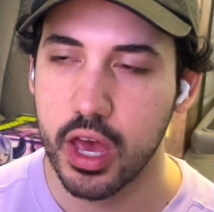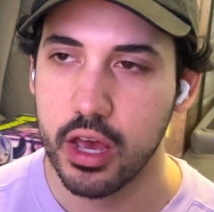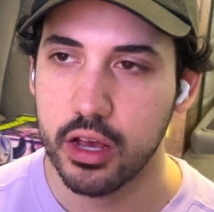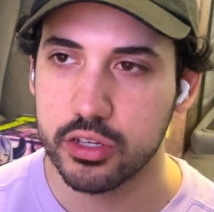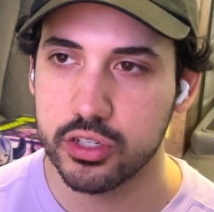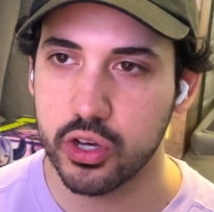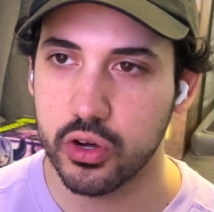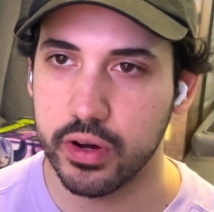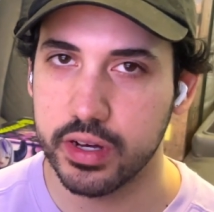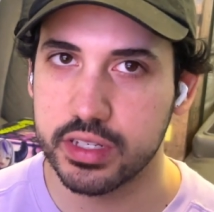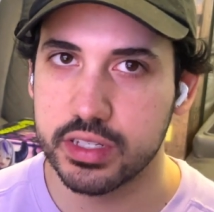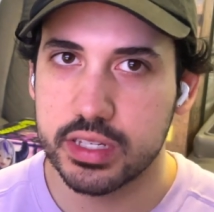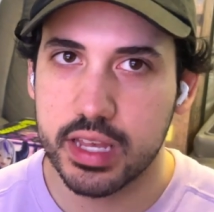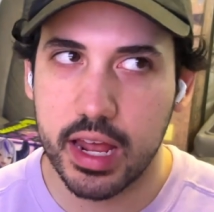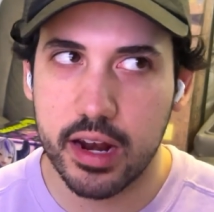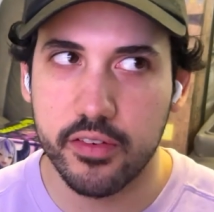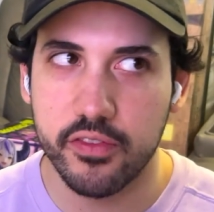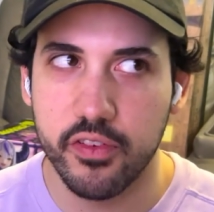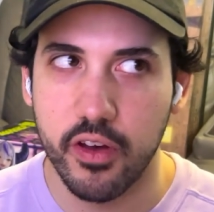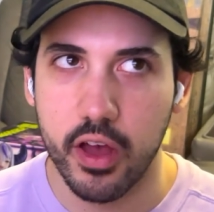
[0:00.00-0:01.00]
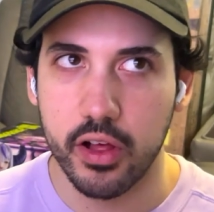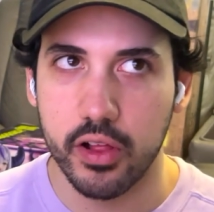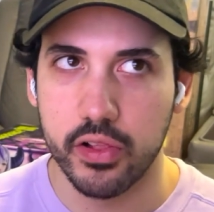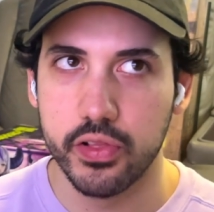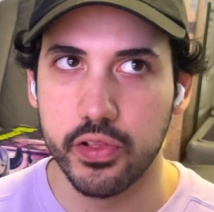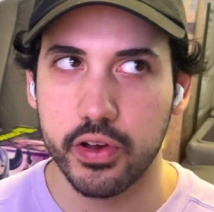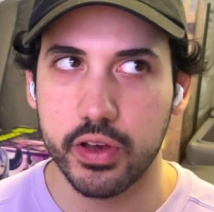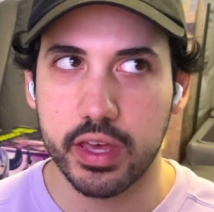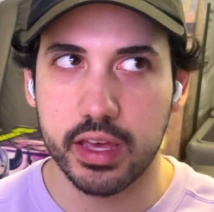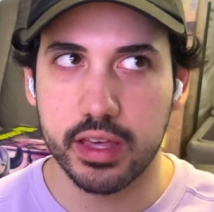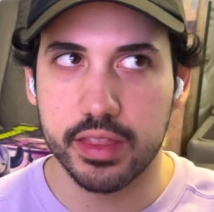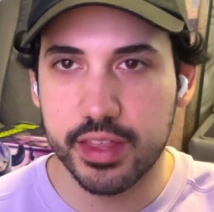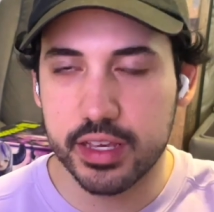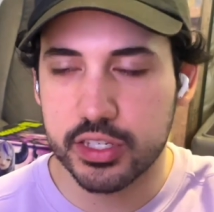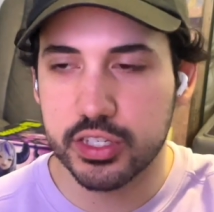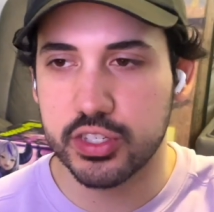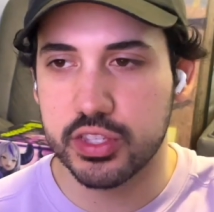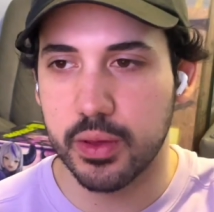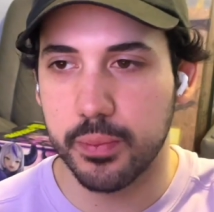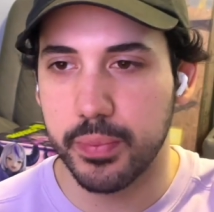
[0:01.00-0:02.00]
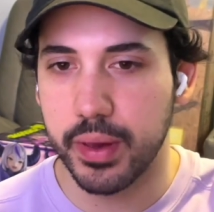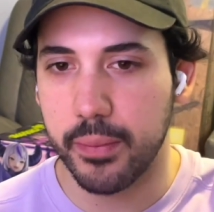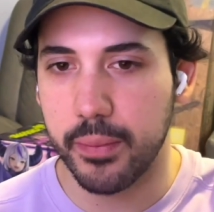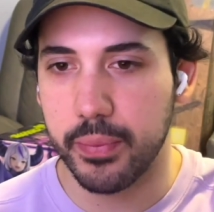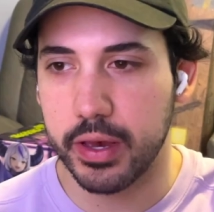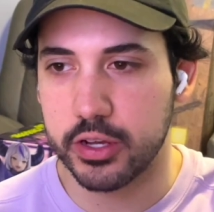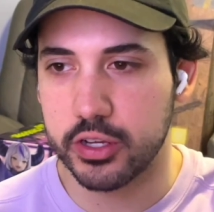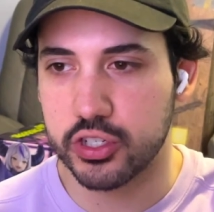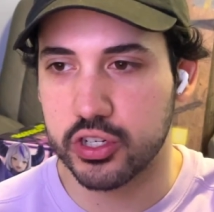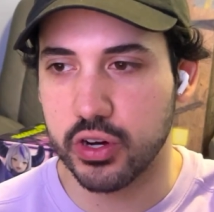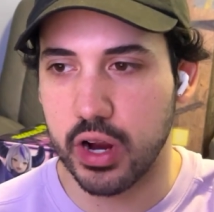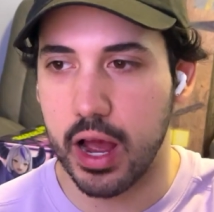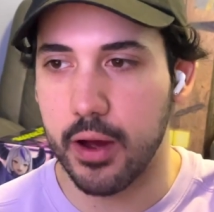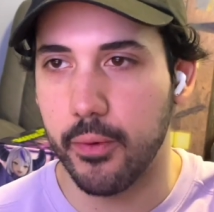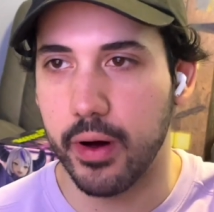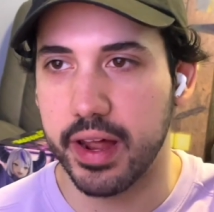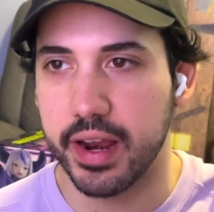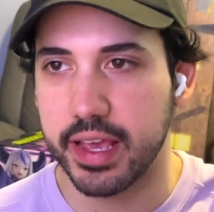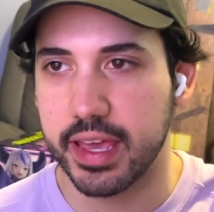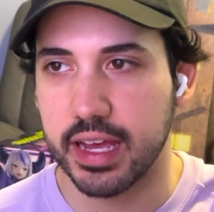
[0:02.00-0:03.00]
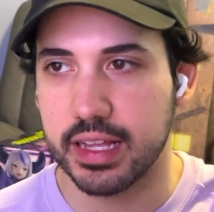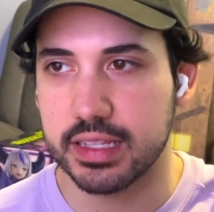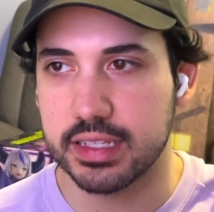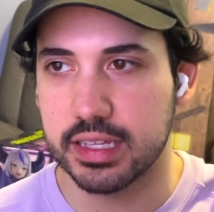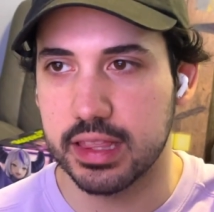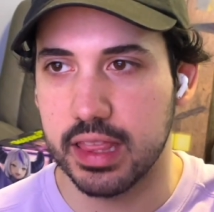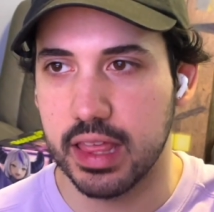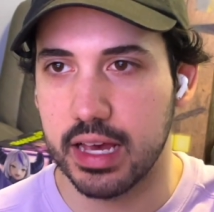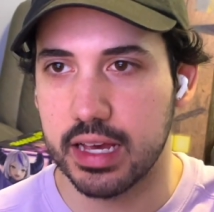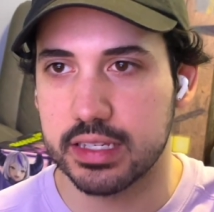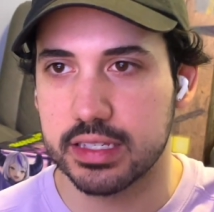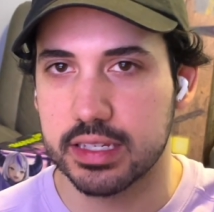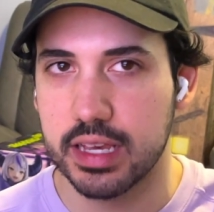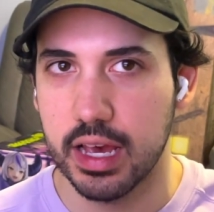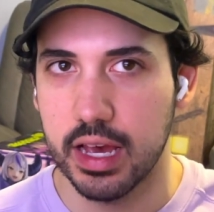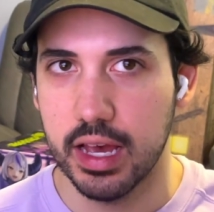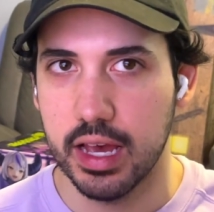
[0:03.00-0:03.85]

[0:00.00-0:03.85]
So instead of looking, this is the big picture, I want to get to this.